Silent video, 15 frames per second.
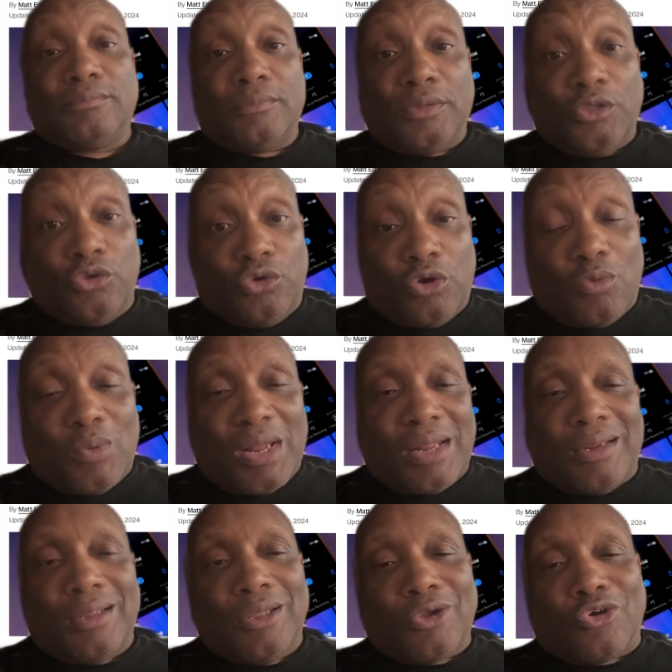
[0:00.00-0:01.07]
You know
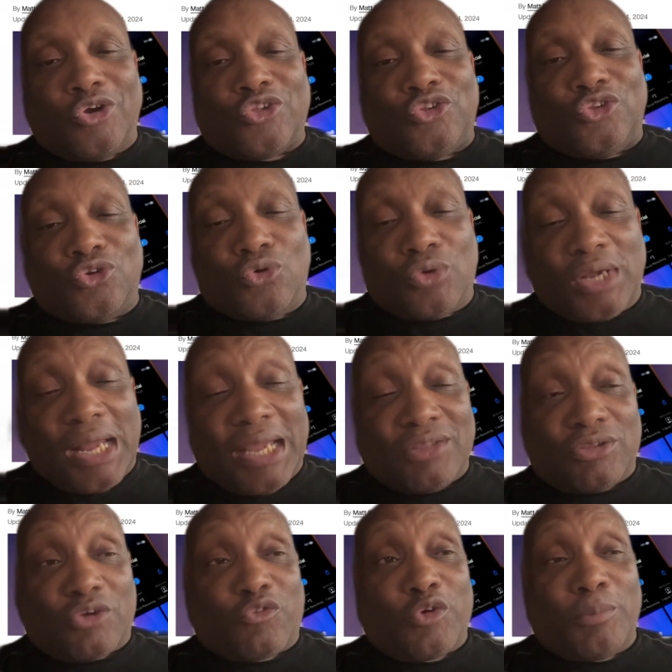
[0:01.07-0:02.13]
why? Because you
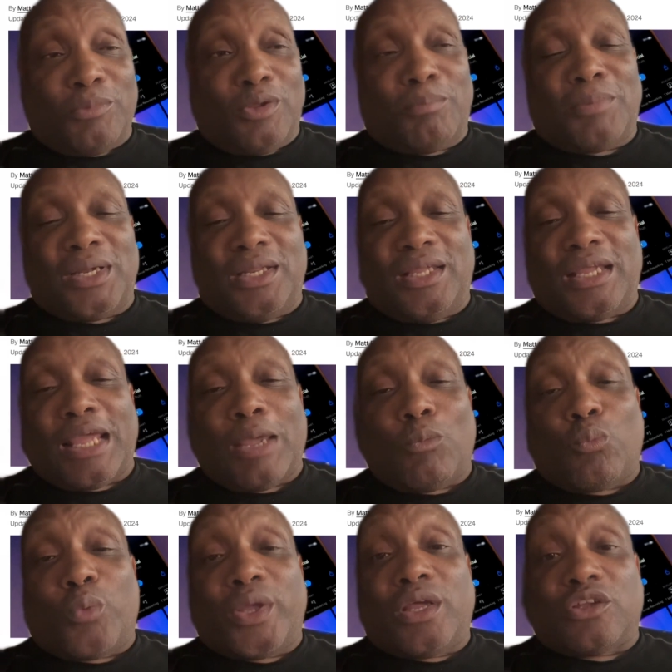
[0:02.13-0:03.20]
guys are criminal money
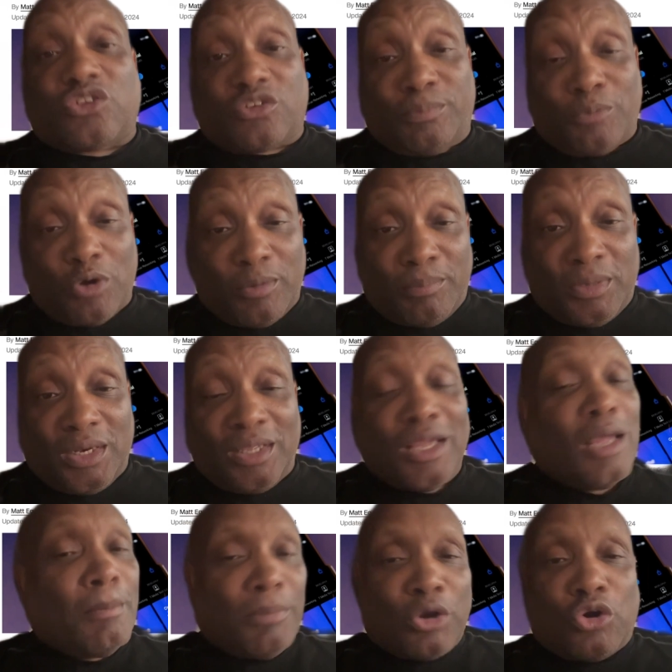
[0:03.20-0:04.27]
and we are smart money,
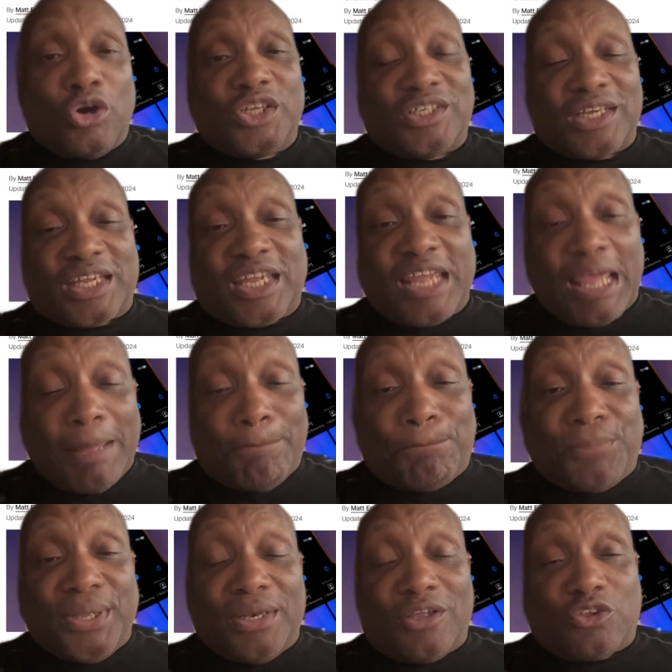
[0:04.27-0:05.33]
because you
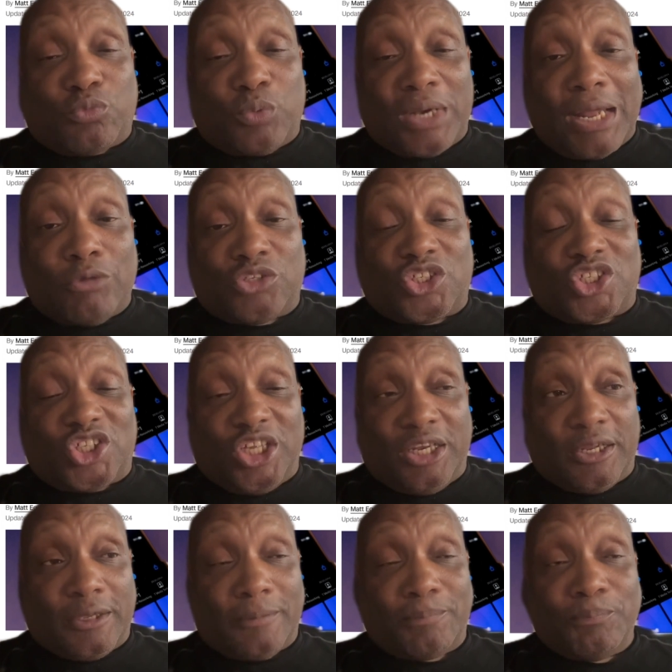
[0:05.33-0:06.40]
can't beat us without
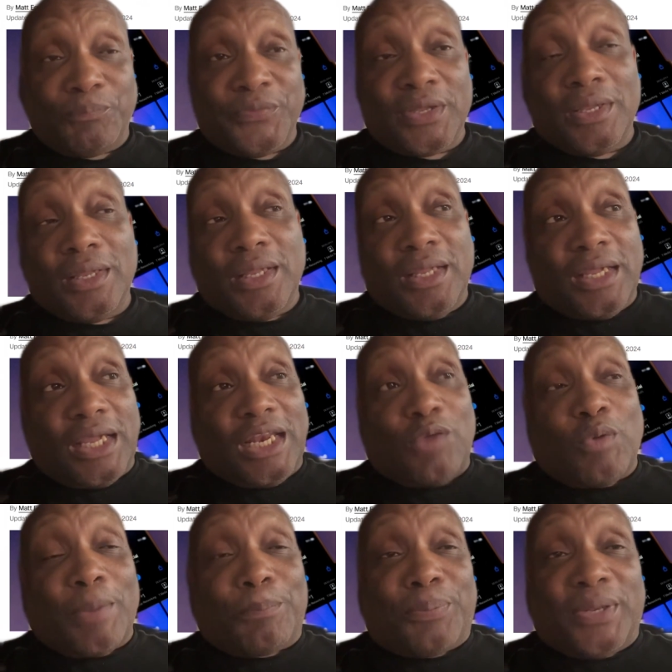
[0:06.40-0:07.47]
cheating.
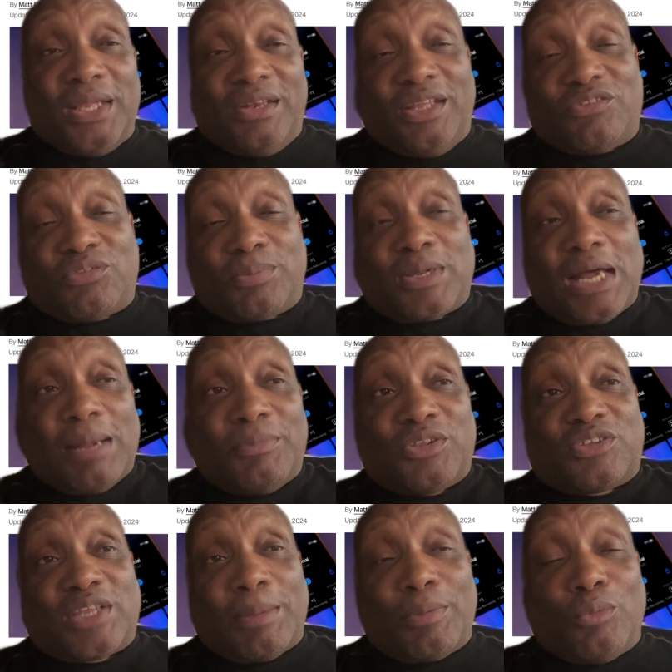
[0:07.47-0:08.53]
Anyway, please leave some
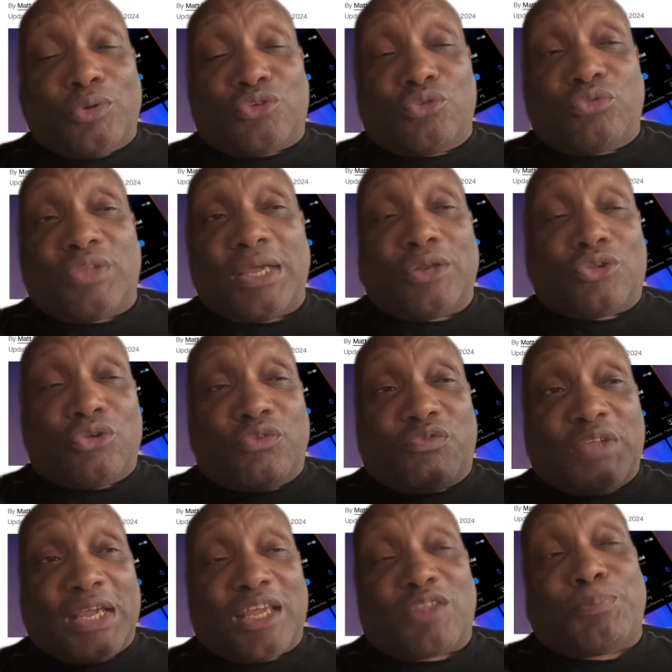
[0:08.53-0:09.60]
comments. Tell me what you think. Do you
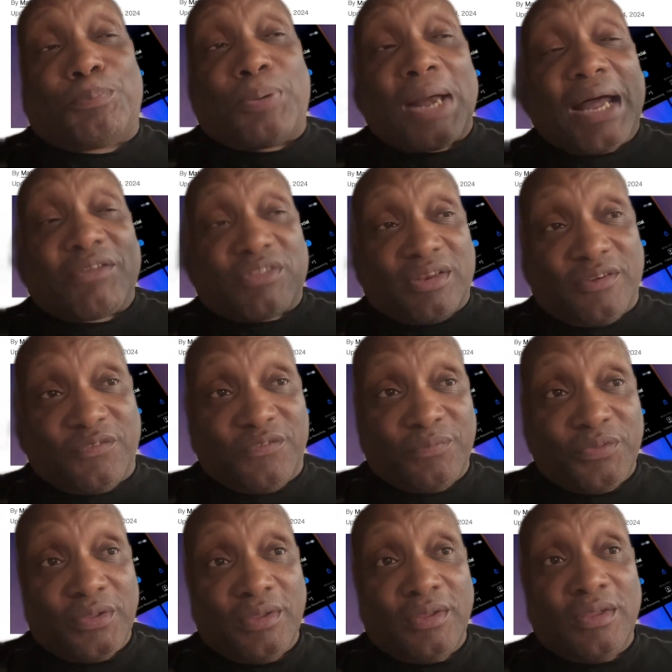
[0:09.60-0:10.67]
think it's positive
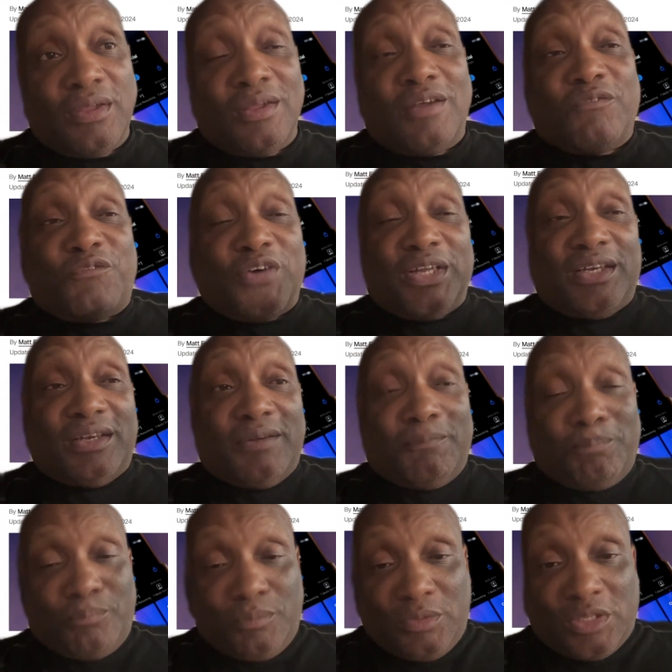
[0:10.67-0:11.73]
for
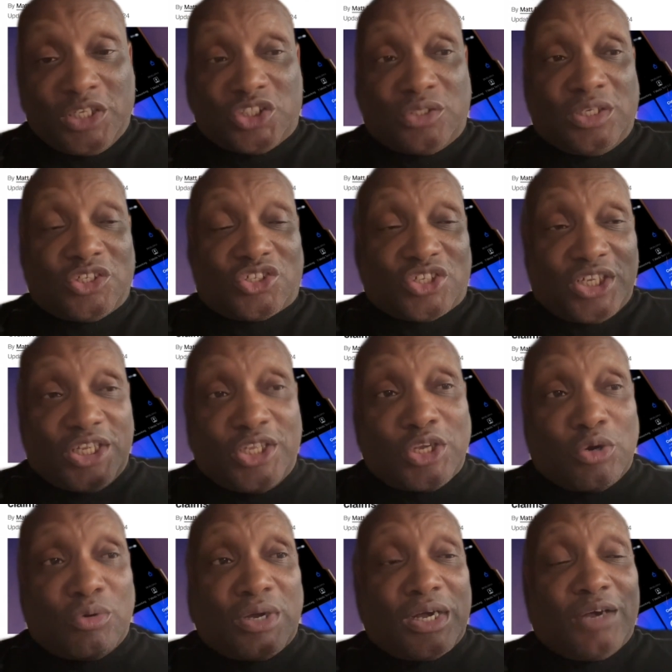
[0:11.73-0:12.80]
the
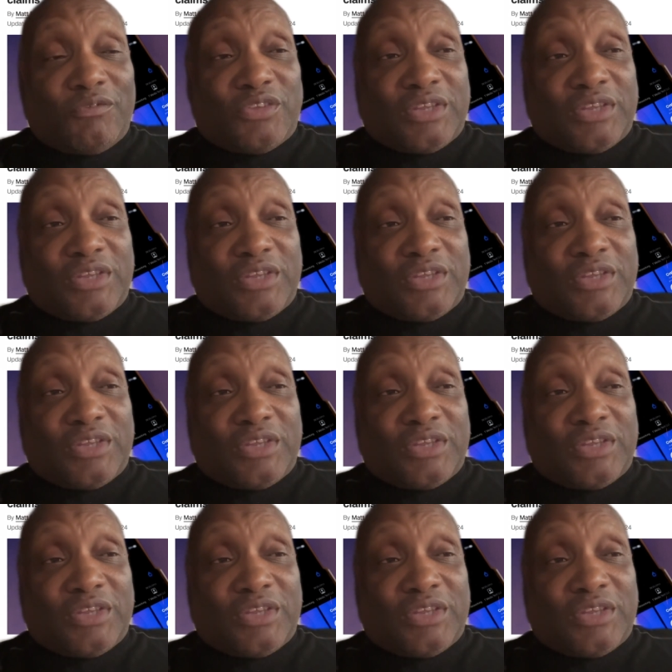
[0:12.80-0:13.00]
CEO of